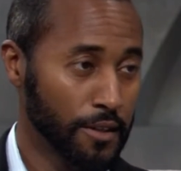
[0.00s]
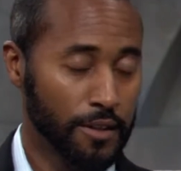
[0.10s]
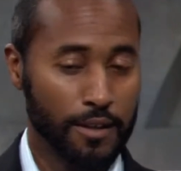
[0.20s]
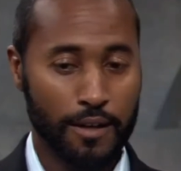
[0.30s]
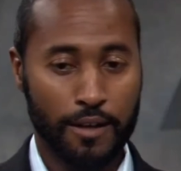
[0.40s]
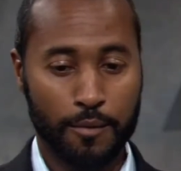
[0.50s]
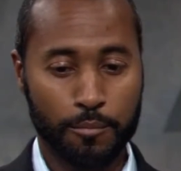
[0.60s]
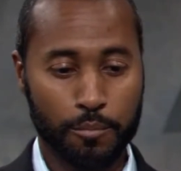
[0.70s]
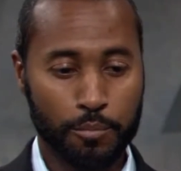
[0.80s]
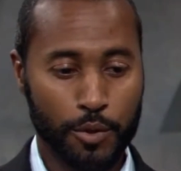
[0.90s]

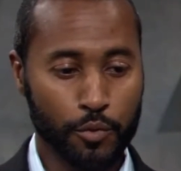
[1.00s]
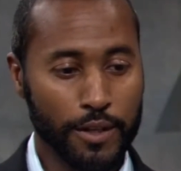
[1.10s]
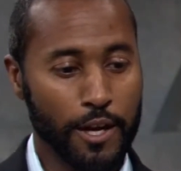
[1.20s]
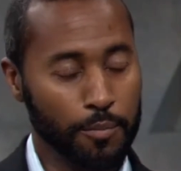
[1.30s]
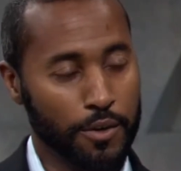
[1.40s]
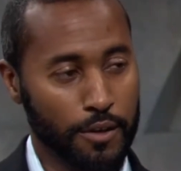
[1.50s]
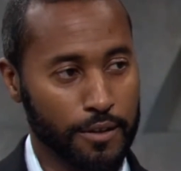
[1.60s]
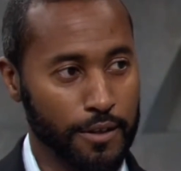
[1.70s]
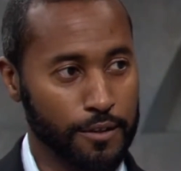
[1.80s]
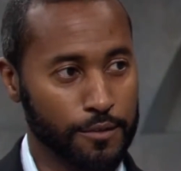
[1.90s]
But really helping our
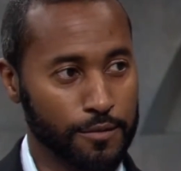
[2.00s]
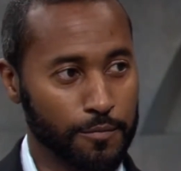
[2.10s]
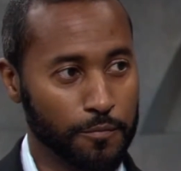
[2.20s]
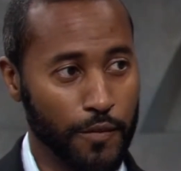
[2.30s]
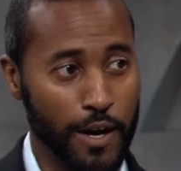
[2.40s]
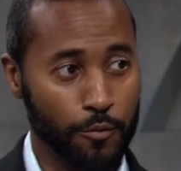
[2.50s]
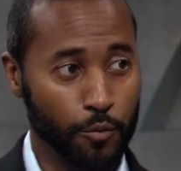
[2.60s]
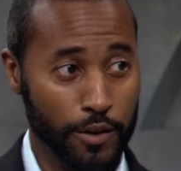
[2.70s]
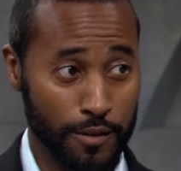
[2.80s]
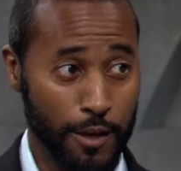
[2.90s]
kids find
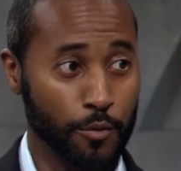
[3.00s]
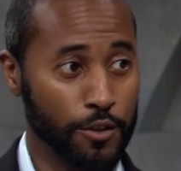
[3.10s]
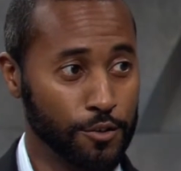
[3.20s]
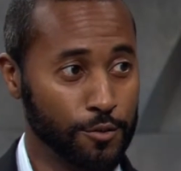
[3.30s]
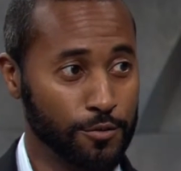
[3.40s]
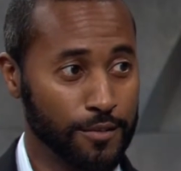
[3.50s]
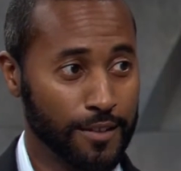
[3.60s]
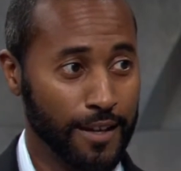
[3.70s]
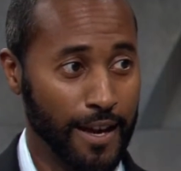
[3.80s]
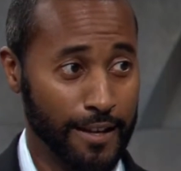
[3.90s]
what they want to do,
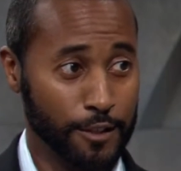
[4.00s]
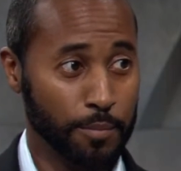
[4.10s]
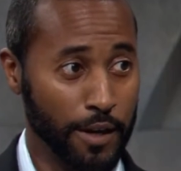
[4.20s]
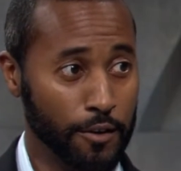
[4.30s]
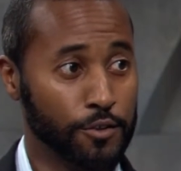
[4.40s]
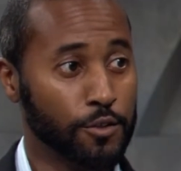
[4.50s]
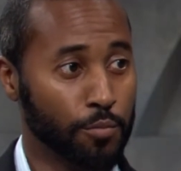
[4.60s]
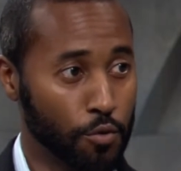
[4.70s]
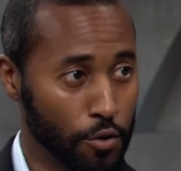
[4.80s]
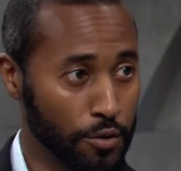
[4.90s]
and as parents,
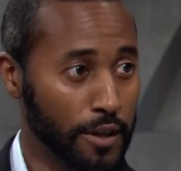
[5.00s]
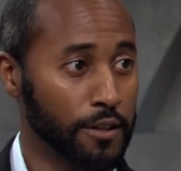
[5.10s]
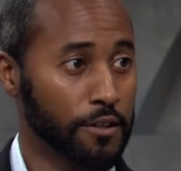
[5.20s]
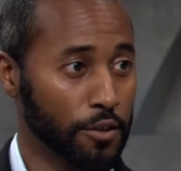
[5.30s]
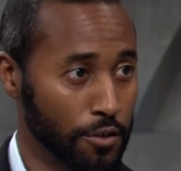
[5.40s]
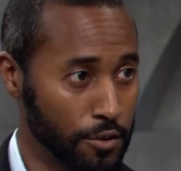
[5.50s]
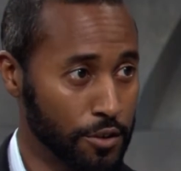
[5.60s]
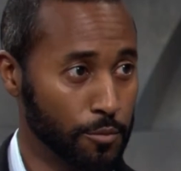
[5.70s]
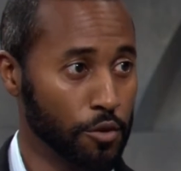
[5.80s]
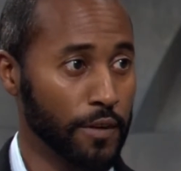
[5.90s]
support and encourage
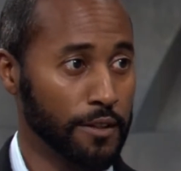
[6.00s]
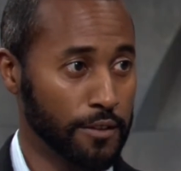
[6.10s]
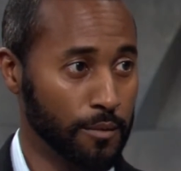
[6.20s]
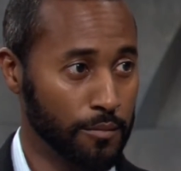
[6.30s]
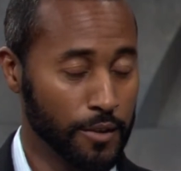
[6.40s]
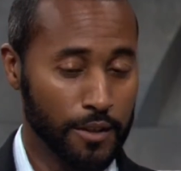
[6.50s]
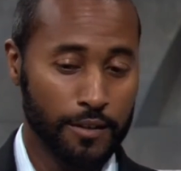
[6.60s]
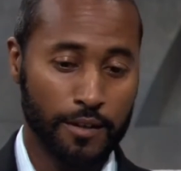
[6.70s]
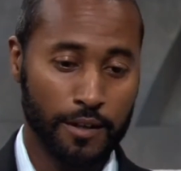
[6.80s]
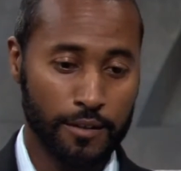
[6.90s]
and motivate them,
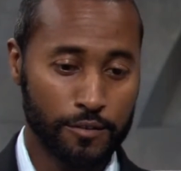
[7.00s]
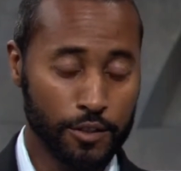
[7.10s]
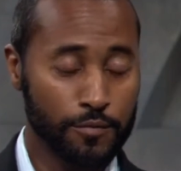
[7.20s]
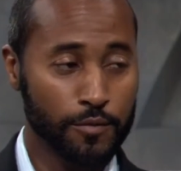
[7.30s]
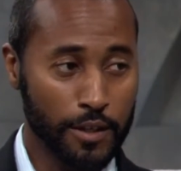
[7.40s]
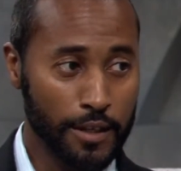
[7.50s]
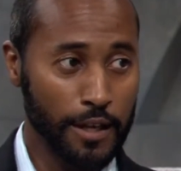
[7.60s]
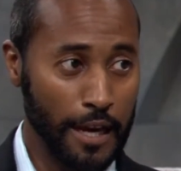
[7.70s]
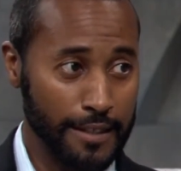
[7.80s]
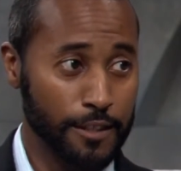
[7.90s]
just
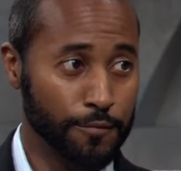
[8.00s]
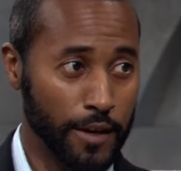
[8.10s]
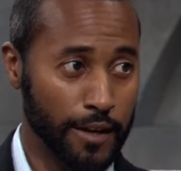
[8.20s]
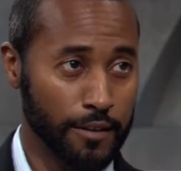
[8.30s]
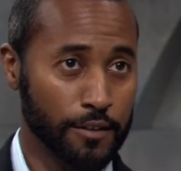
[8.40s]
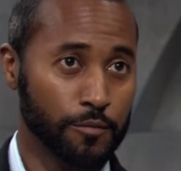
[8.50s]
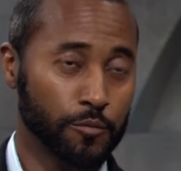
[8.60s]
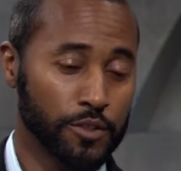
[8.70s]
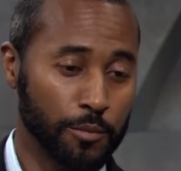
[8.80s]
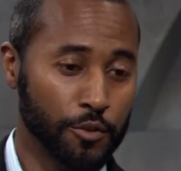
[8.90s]
identifying
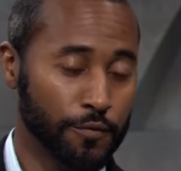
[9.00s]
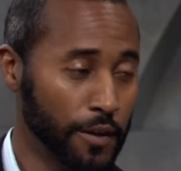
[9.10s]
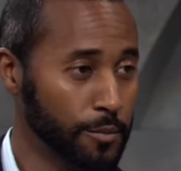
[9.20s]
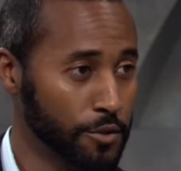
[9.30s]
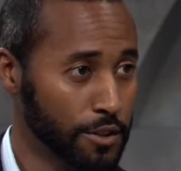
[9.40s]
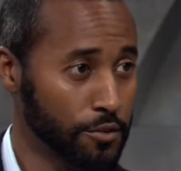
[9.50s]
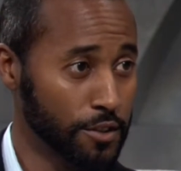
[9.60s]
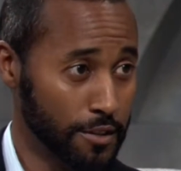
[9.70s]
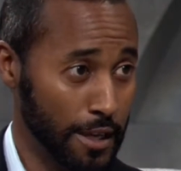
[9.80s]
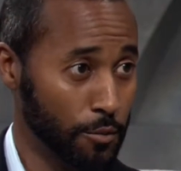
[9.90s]
some of those fundamental skills
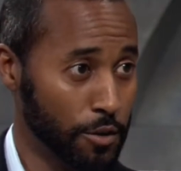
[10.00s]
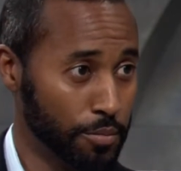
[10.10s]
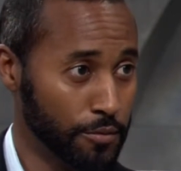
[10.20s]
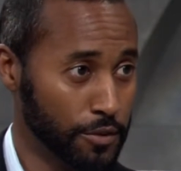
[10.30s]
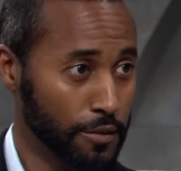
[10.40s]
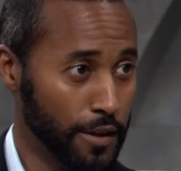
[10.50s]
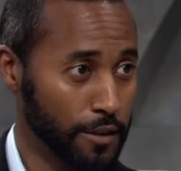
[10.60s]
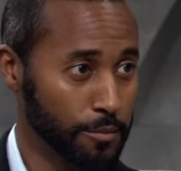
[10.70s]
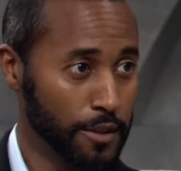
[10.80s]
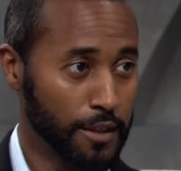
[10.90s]
that they want to
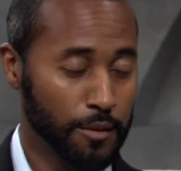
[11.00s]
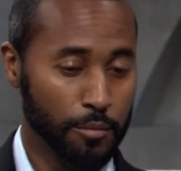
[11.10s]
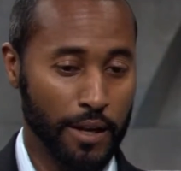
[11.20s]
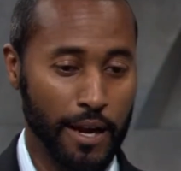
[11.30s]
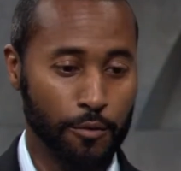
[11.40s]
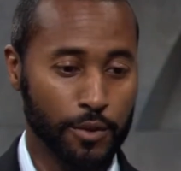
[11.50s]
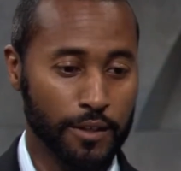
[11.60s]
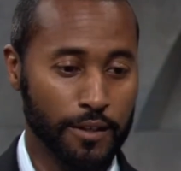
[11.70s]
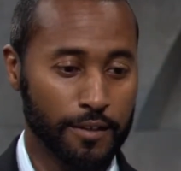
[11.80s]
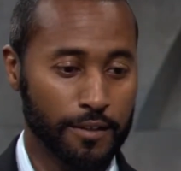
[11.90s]
develop, but how we
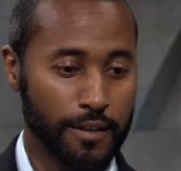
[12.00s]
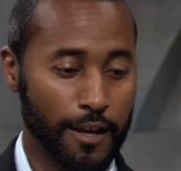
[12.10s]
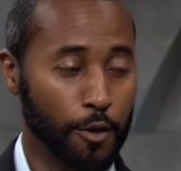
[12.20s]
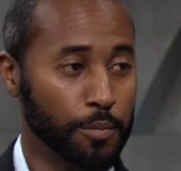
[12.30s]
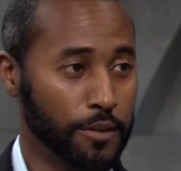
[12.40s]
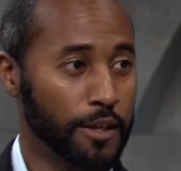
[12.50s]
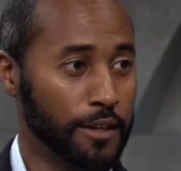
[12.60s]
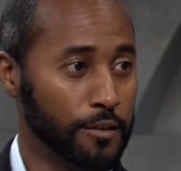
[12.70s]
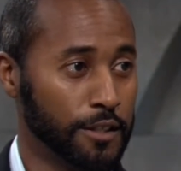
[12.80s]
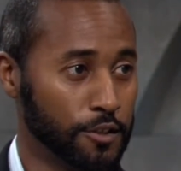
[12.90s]
can help and